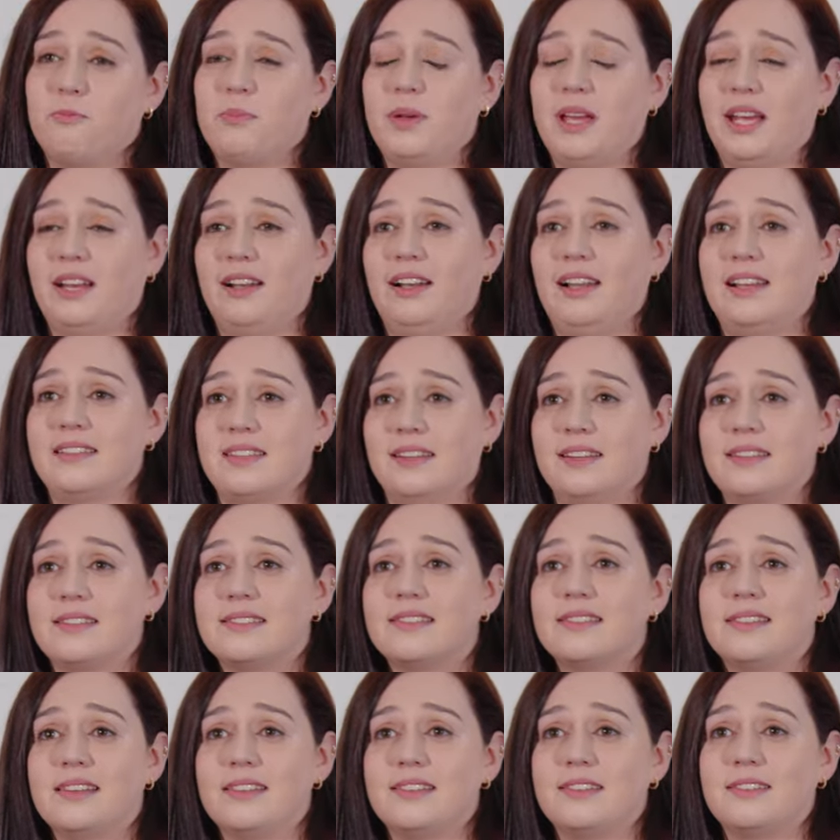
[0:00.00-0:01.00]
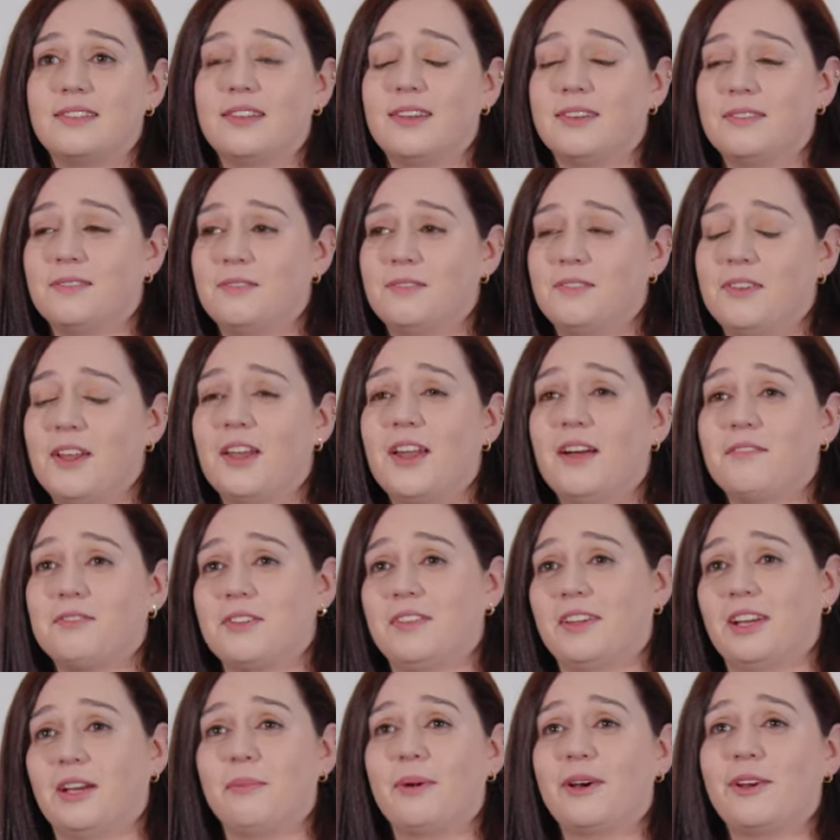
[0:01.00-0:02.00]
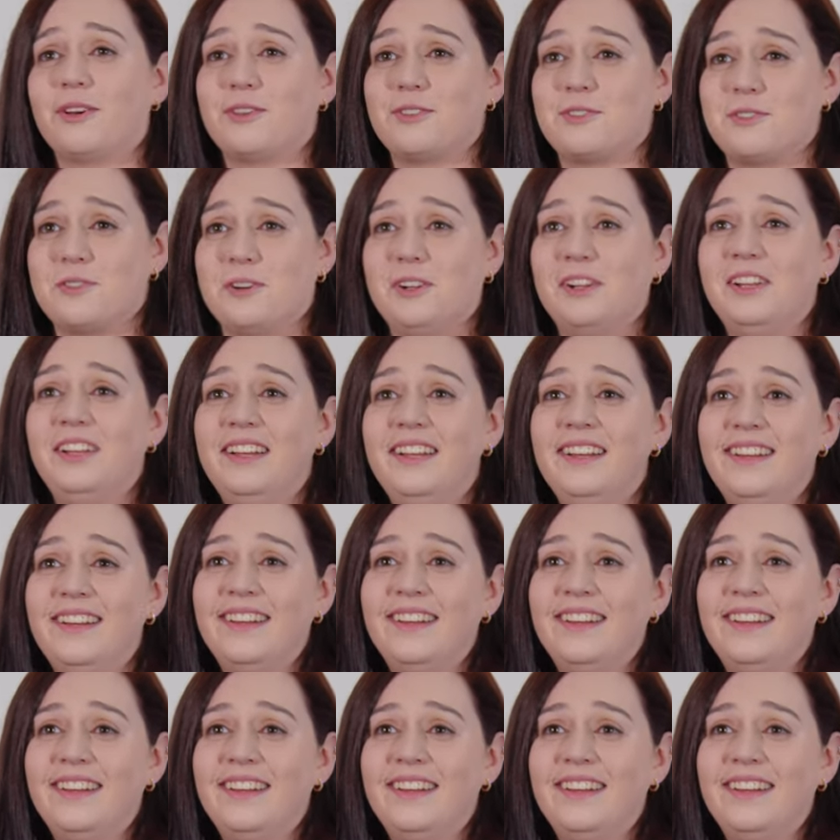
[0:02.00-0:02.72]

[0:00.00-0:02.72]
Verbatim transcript: peak laziness is to not have to think about it at all.